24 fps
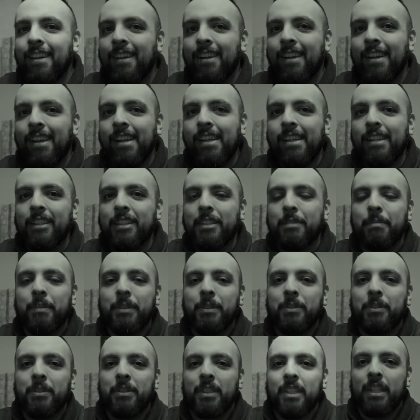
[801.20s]
And it has some
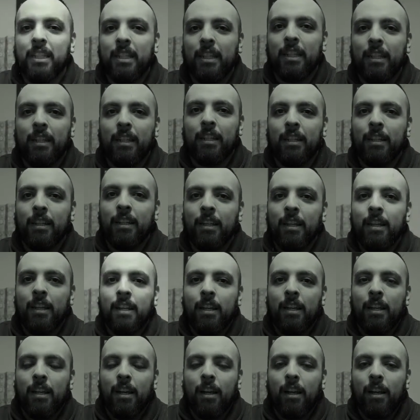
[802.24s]
interesting
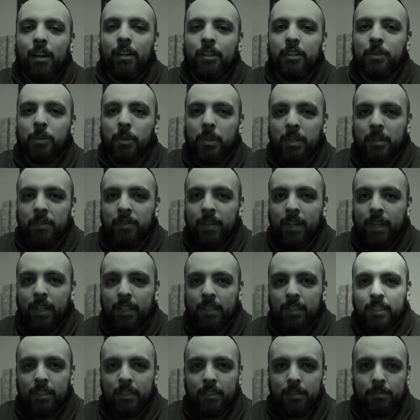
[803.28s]
uh, screen
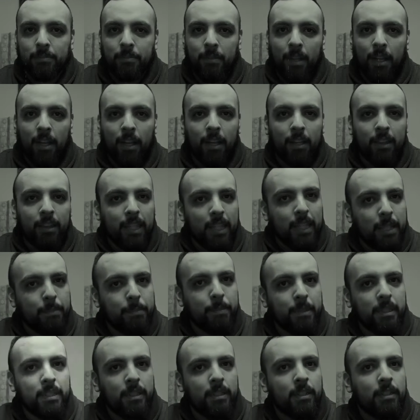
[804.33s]
effects, uh,
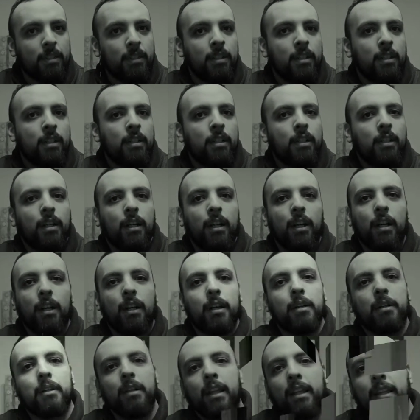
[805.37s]
themes,
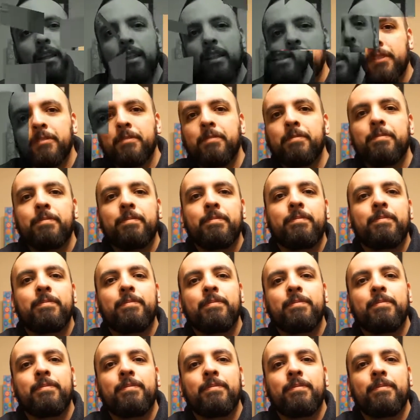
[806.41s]
uh, like this.
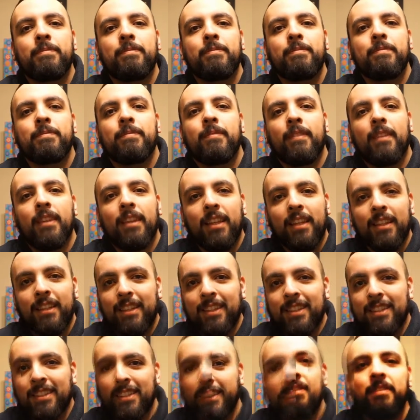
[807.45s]

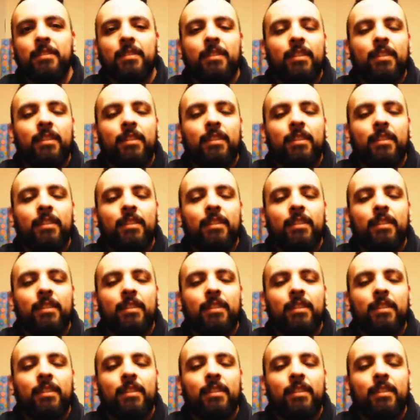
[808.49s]
And this.